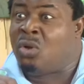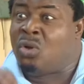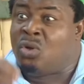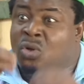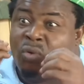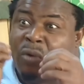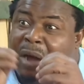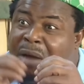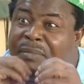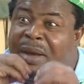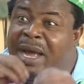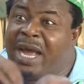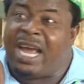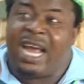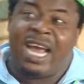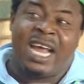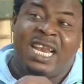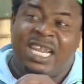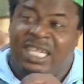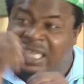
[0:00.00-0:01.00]
You want buy
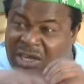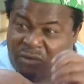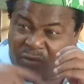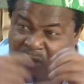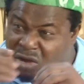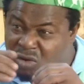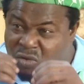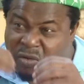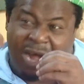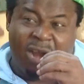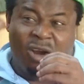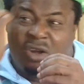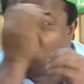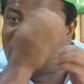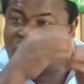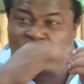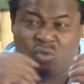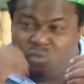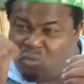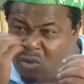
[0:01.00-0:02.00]
anything where you want,
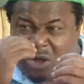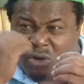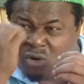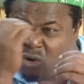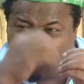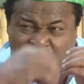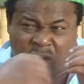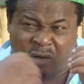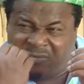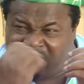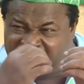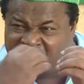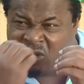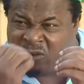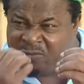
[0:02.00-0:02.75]
where you go rub for